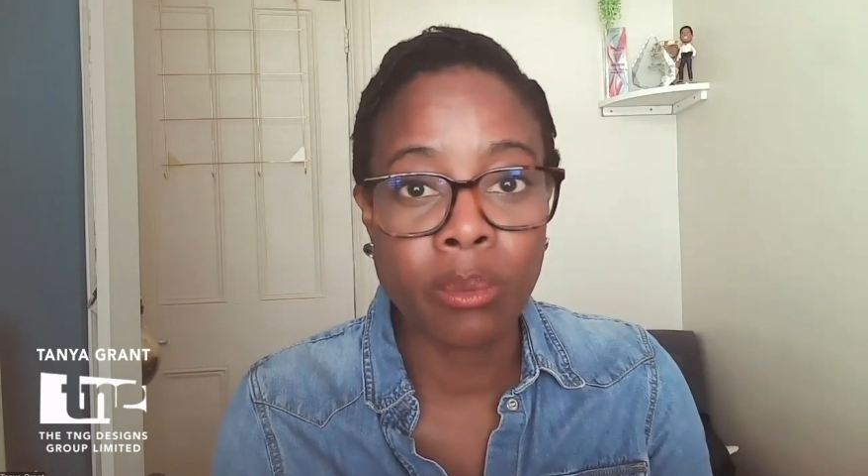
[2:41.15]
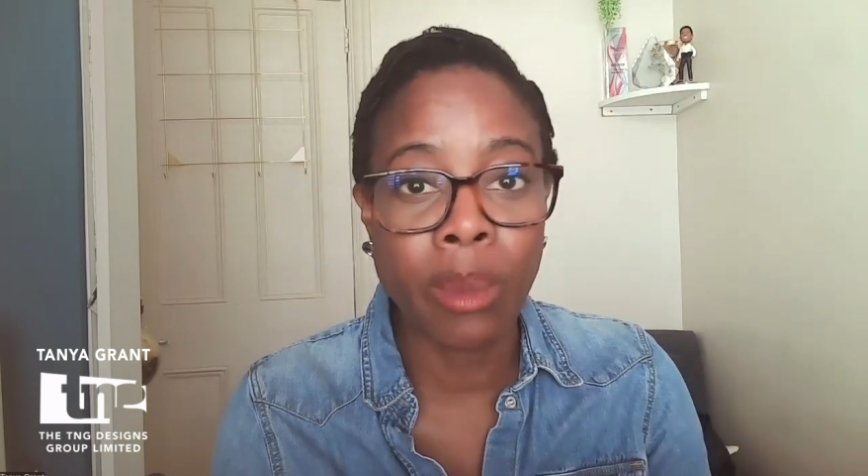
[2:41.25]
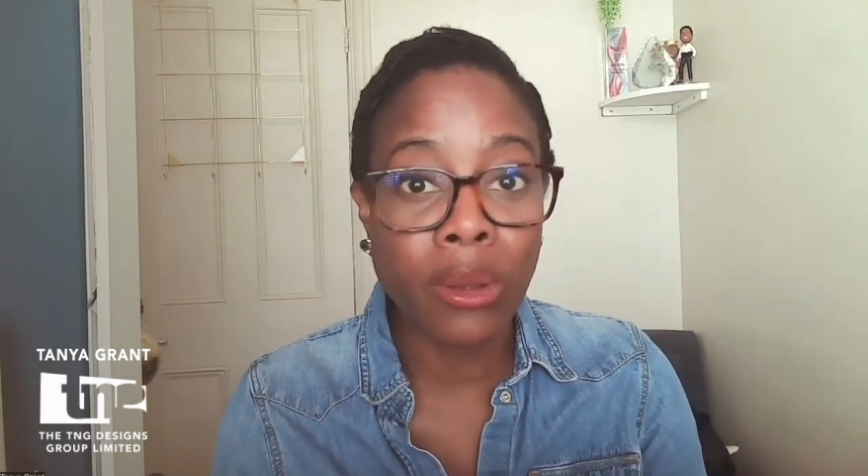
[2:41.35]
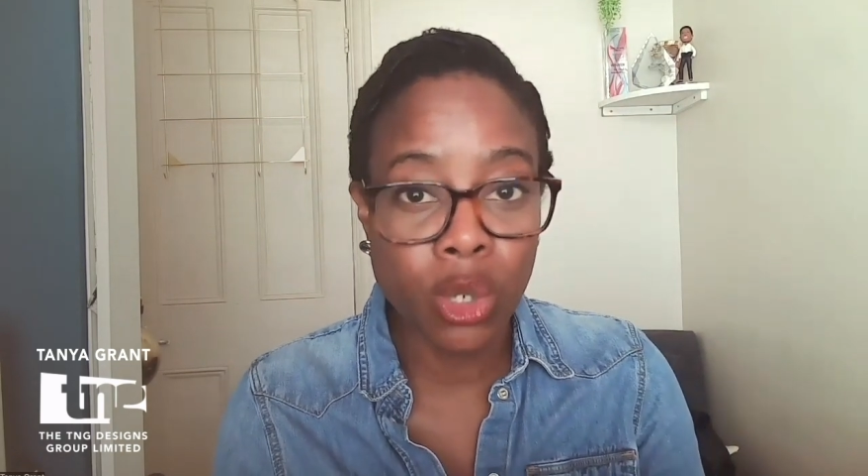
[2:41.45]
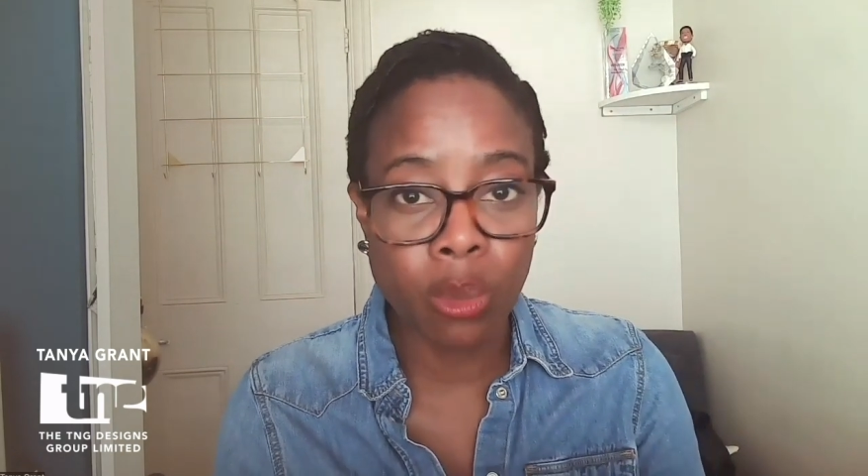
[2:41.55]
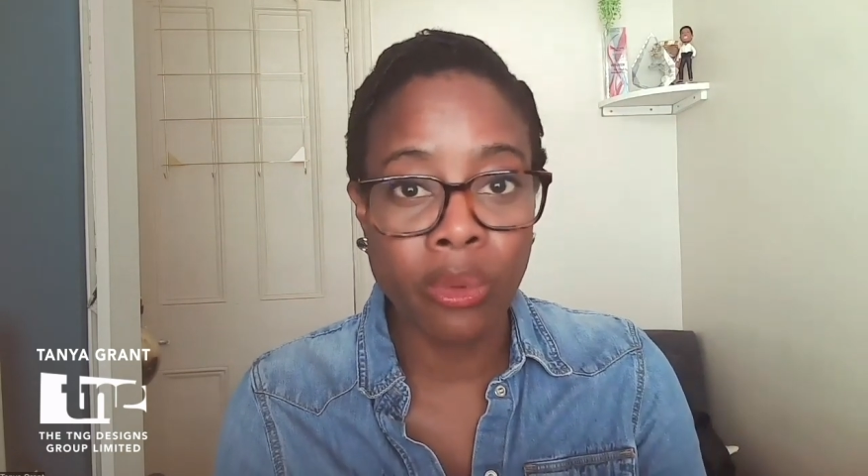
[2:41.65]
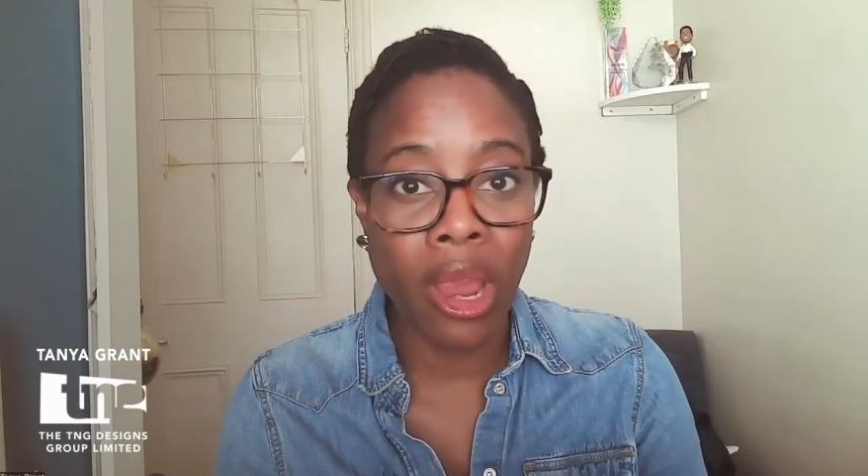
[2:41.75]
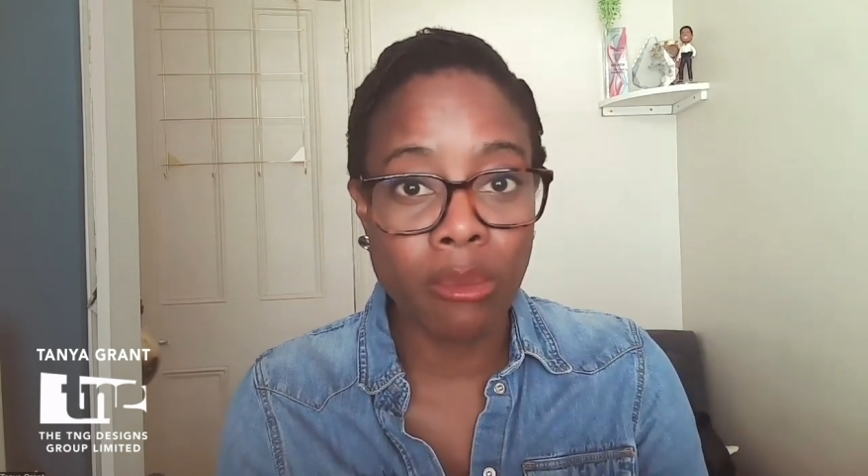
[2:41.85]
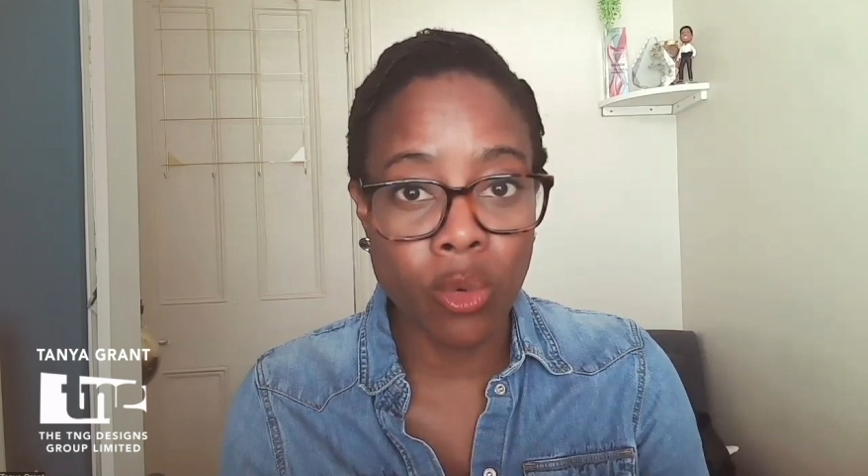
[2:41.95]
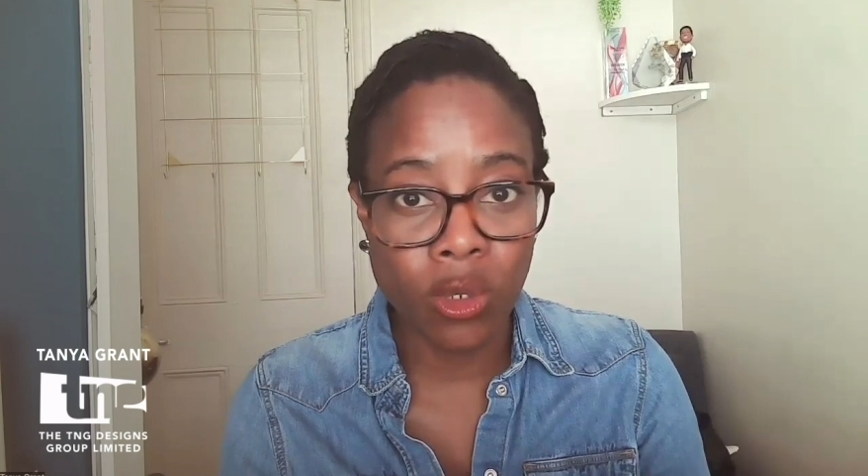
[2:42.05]
about your
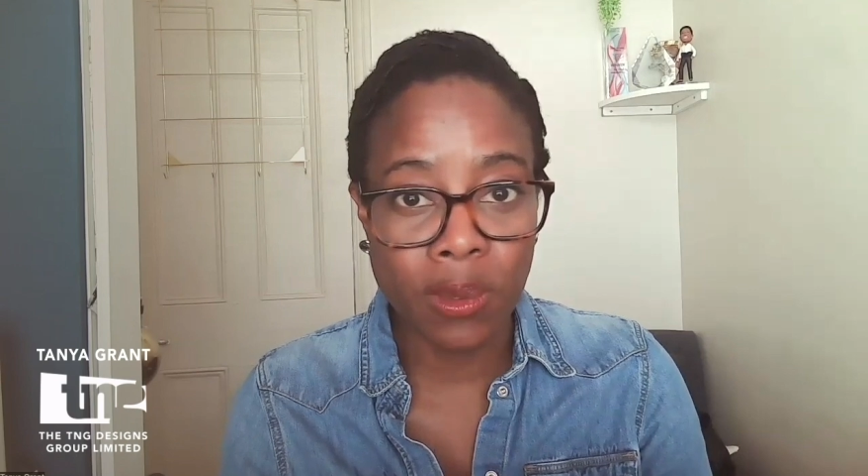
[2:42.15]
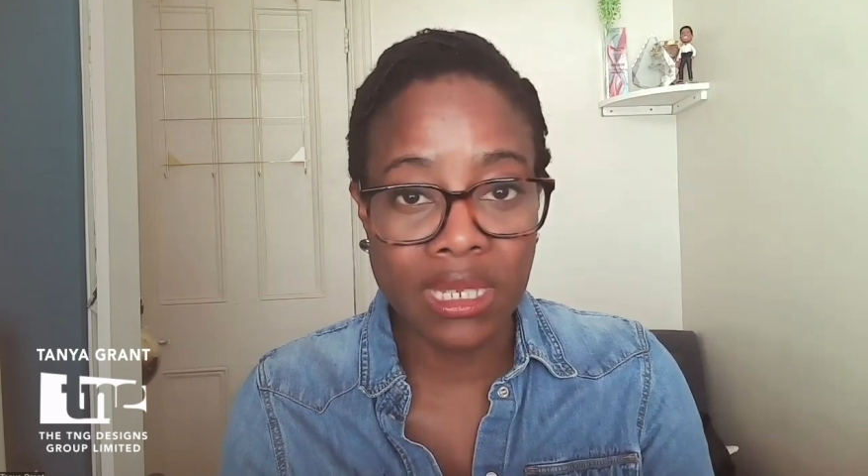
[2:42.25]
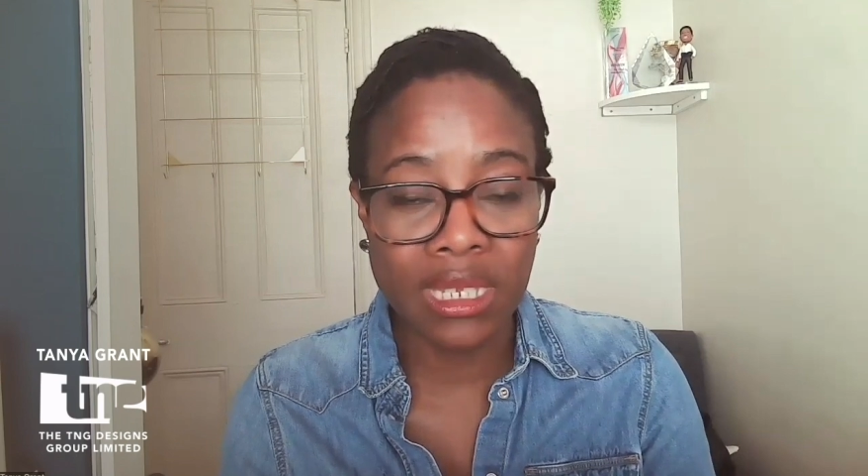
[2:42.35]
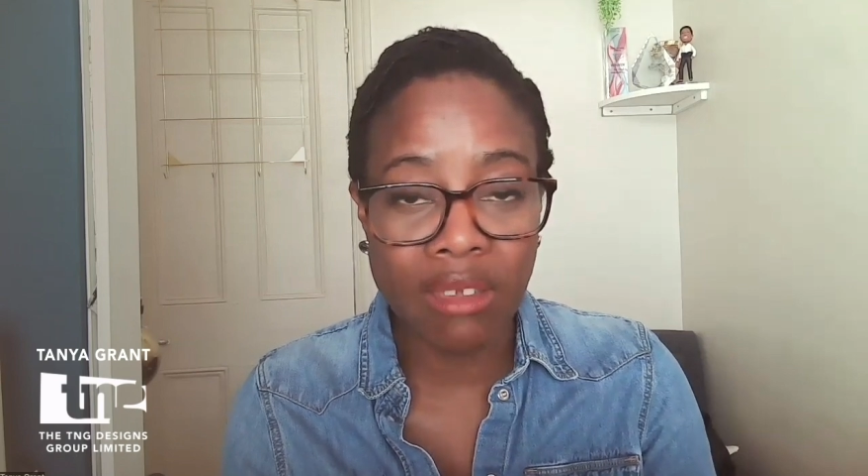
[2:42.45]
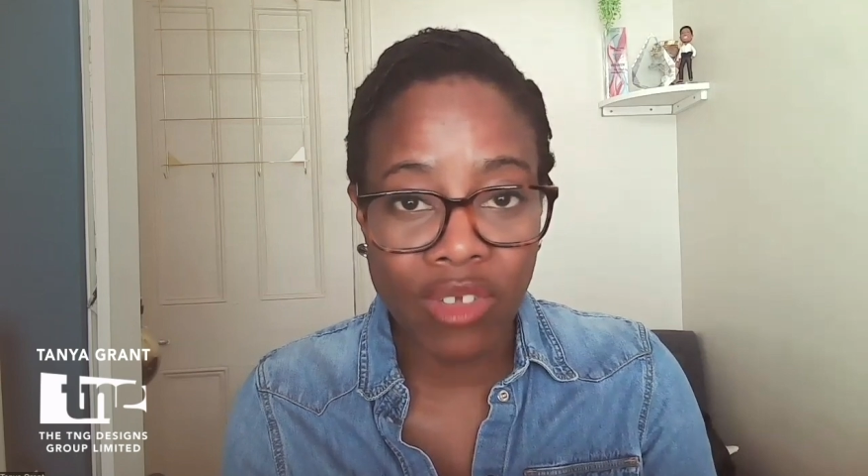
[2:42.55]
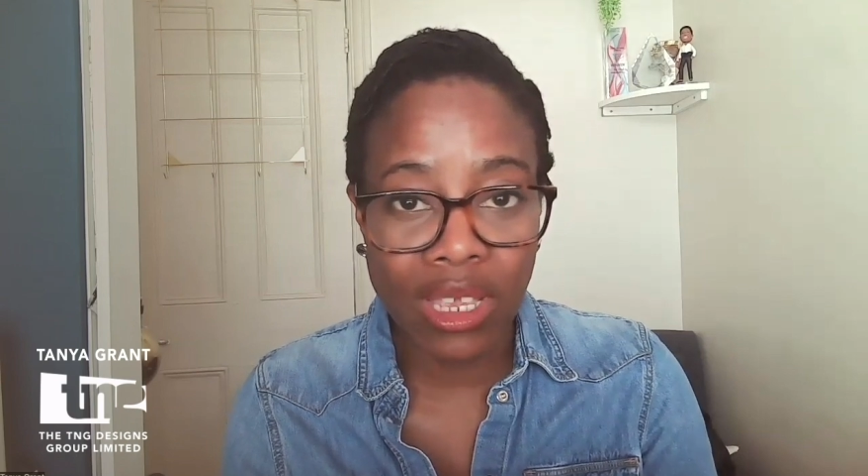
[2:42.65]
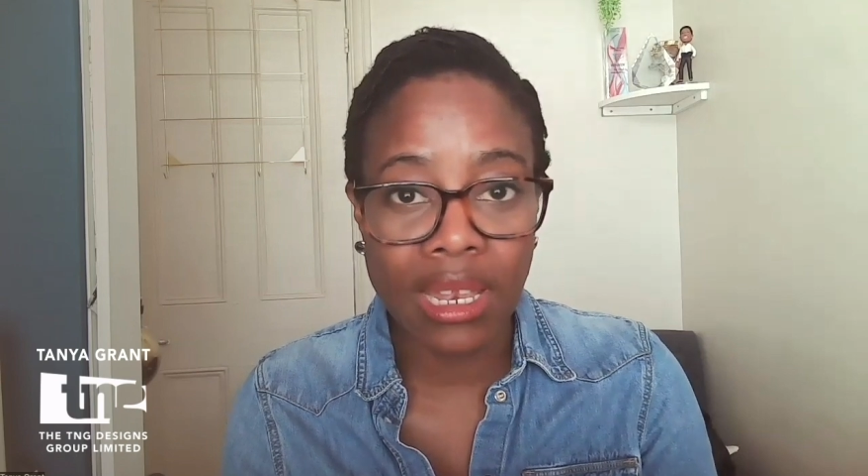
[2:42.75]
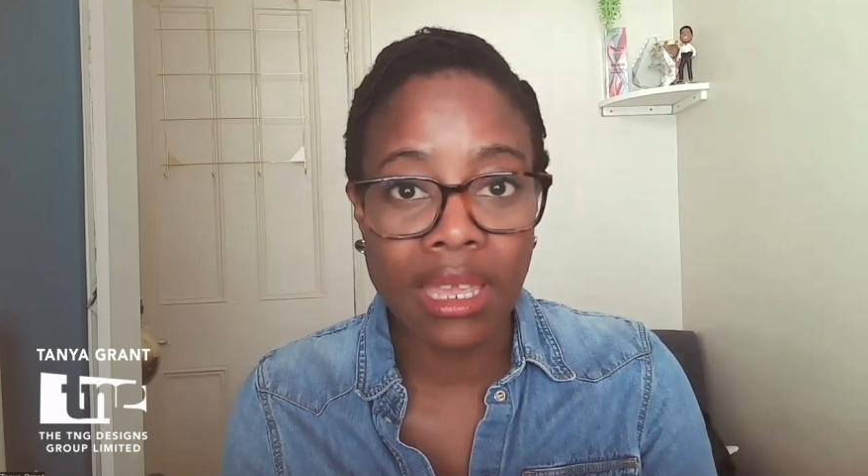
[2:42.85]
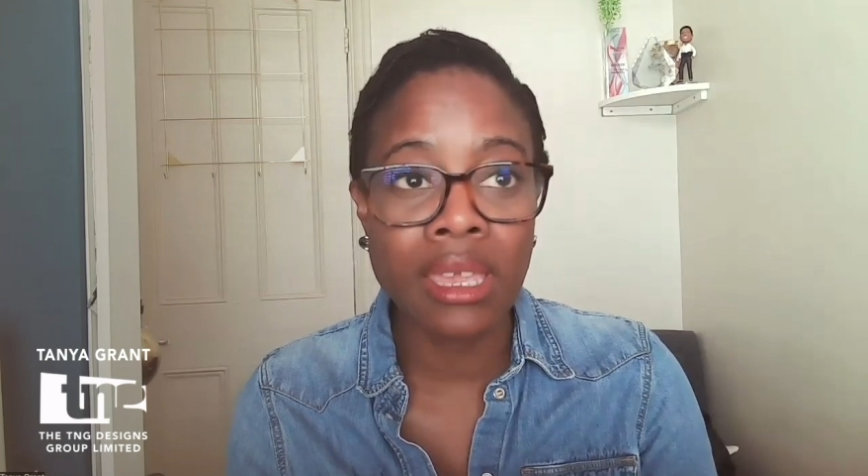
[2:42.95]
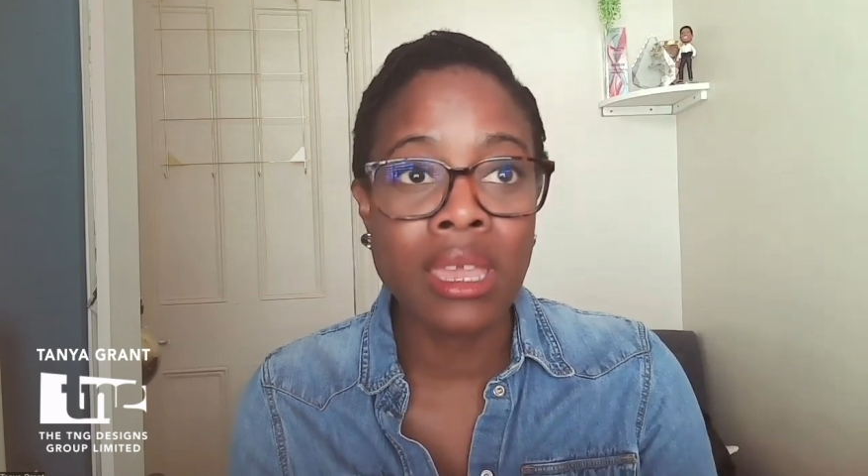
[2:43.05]
brand more
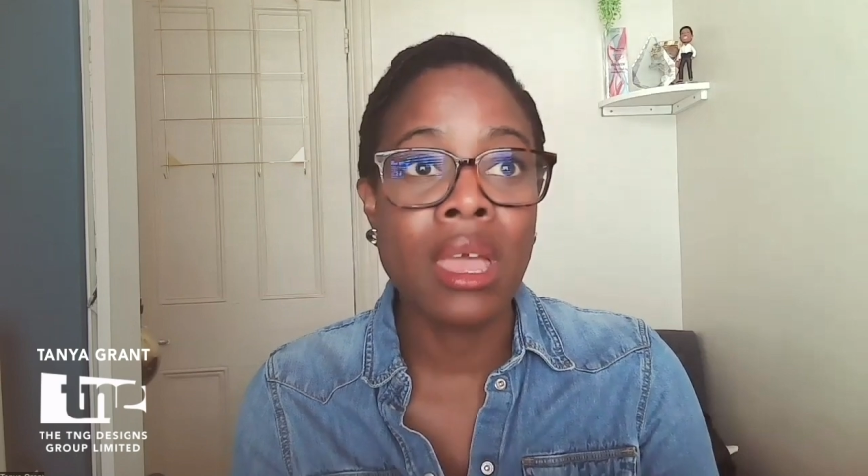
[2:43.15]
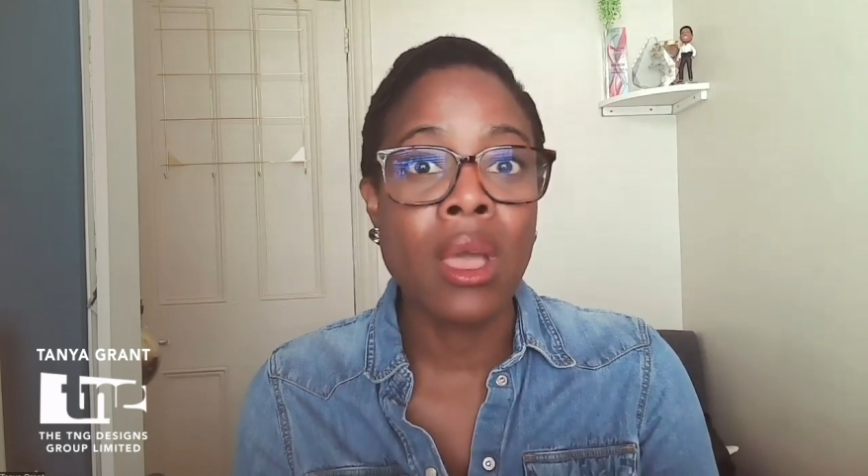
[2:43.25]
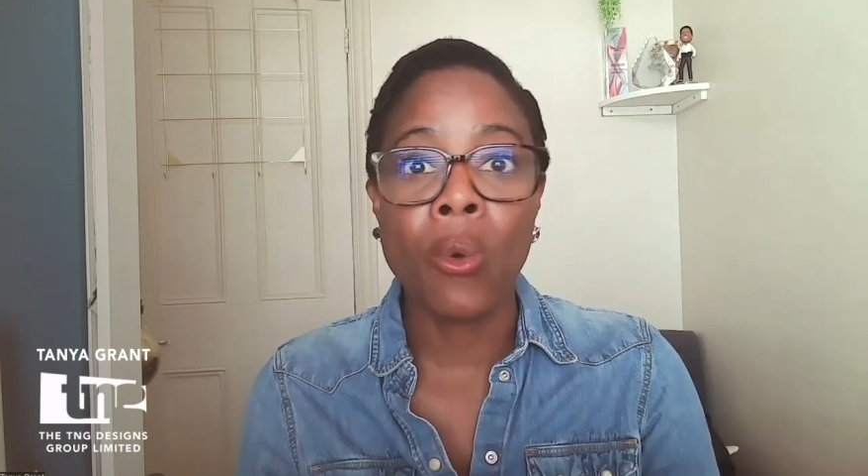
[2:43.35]
specifically,